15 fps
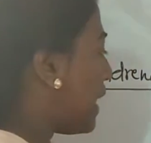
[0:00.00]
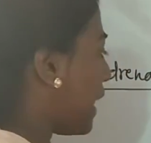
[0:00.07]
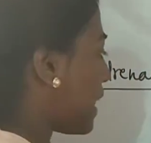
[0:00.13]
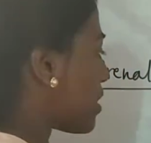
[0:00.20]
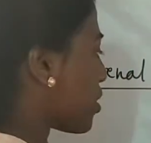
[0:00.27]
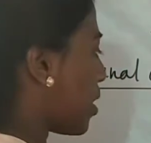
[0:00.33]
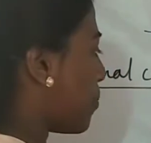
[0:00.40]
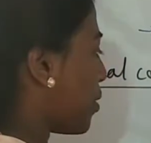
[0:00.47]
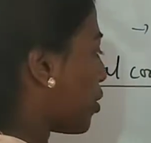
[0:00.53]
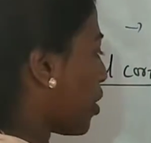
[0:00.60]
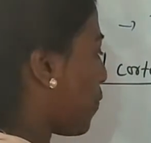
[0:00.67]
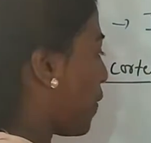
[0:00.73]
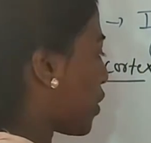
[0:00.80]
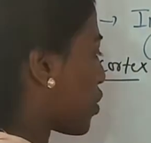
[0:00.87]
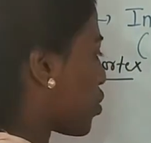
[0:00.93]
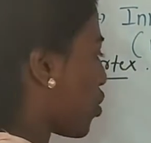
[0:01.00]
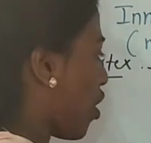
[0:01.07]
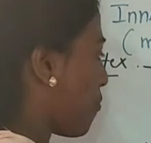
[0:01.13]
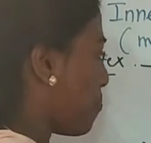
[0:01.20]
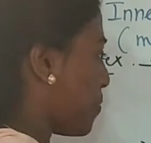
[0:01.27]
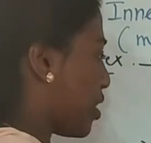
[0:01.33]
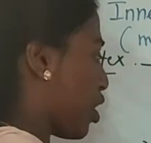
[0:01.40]
Next one is the function
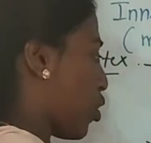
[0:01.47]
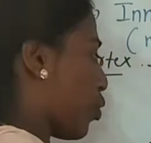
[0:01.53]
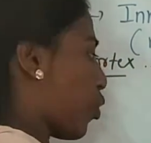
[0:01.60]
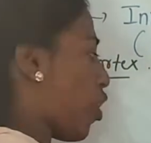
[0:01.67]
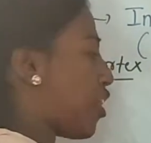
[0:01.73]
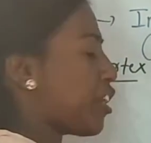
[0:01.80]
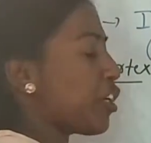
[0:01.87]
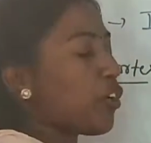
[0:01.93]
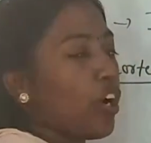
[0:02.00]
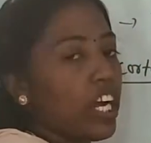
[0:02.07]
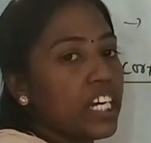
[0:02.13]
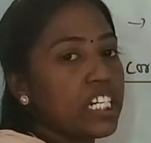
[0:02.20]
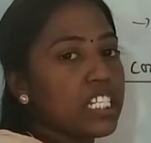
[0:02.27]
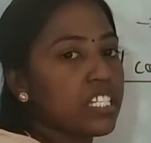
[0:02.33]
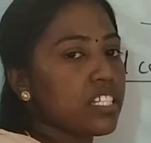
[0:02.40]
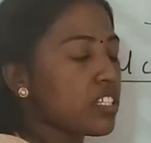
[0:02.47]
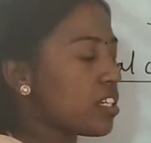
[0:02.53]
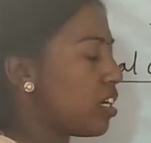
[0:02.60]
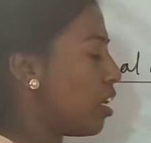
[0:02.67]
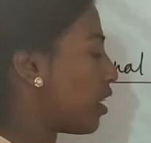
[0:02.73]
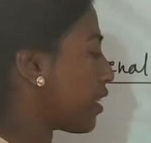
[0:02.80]
of mineralocorticoids.